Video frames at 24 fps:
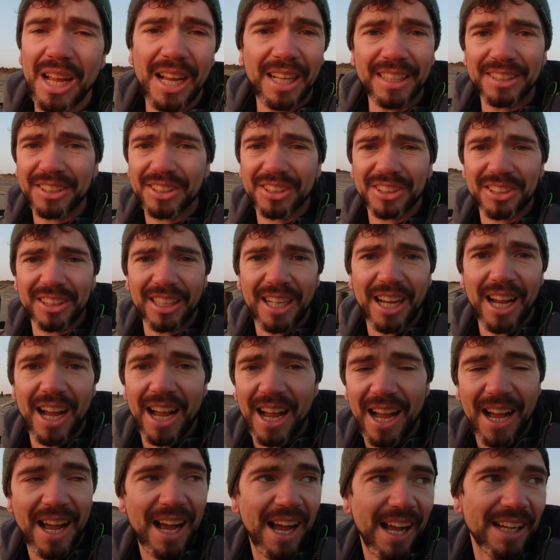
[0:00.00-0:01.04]
I
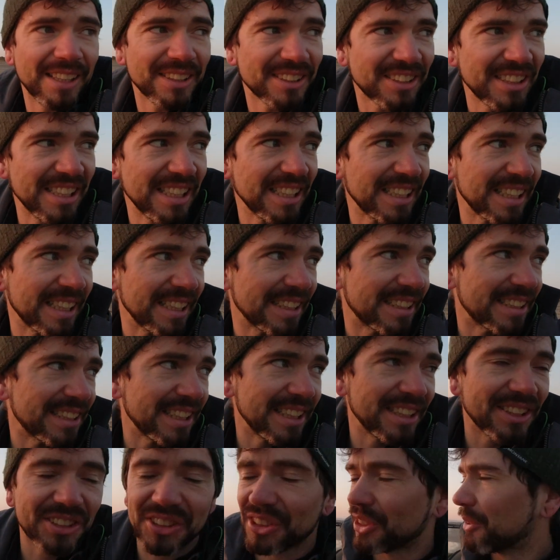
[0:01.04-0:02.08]
just need these
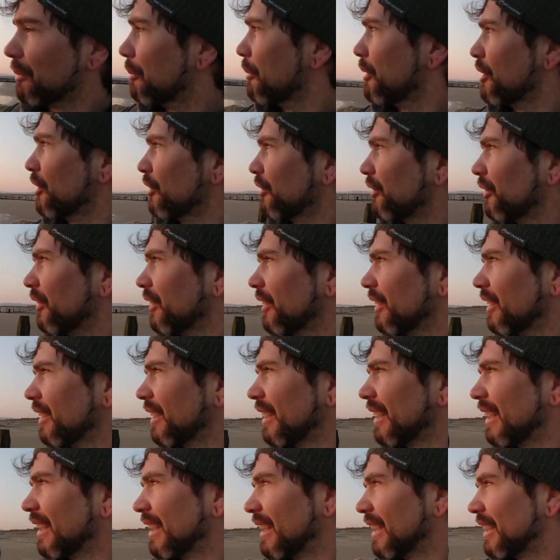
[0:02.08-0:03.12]
seagulls to move,
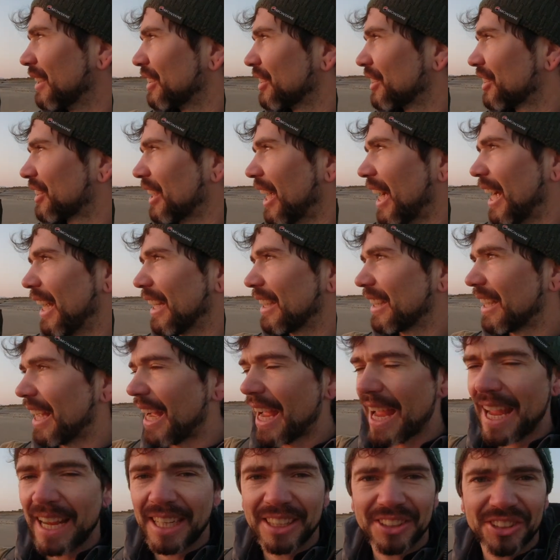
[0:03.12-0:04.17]
just to add
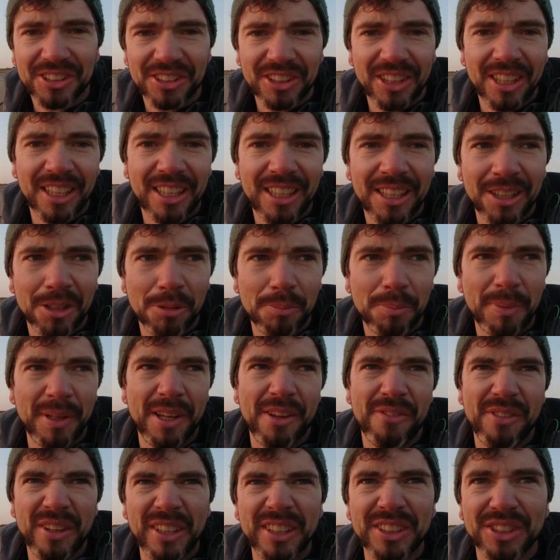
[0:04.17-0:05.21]
that extra little
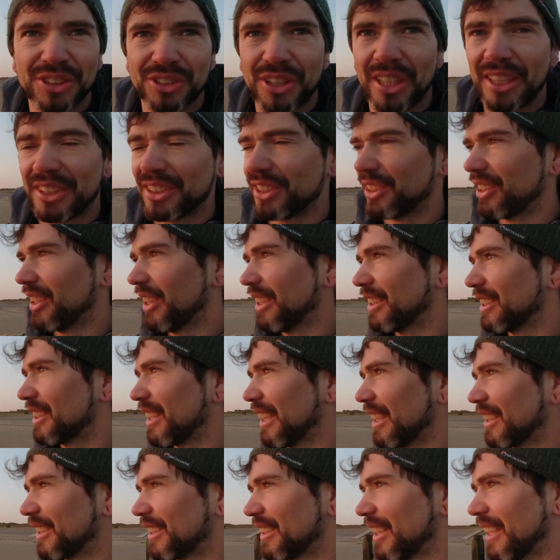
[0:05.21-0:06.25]
bit of interest into
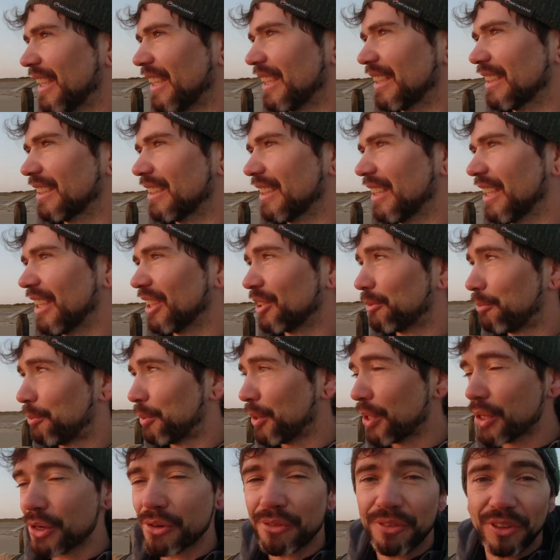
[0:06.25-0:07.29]
that scene. As
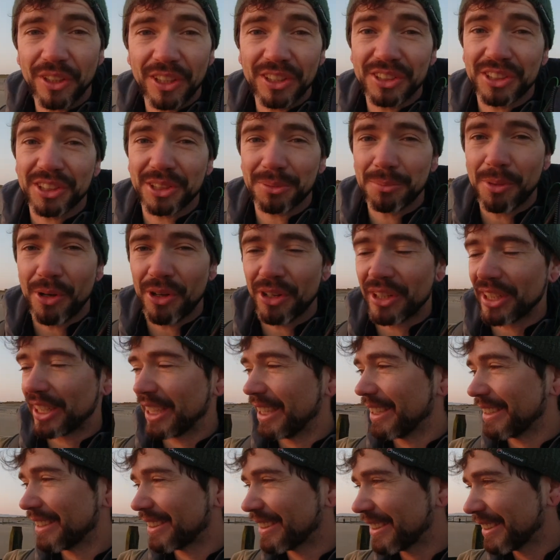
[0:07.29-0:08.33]
beautiful as this morning
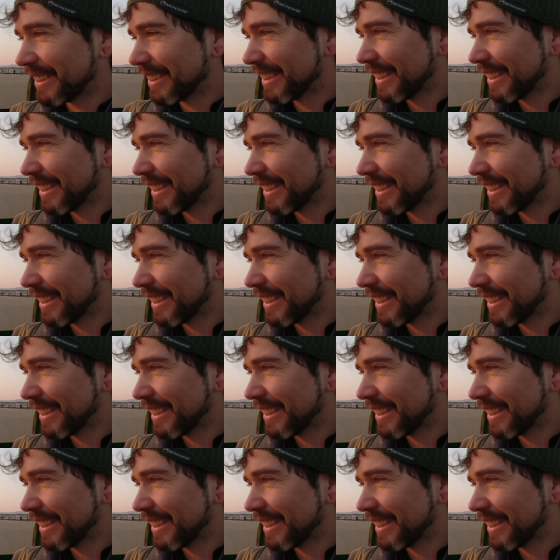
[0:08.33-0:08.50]
is,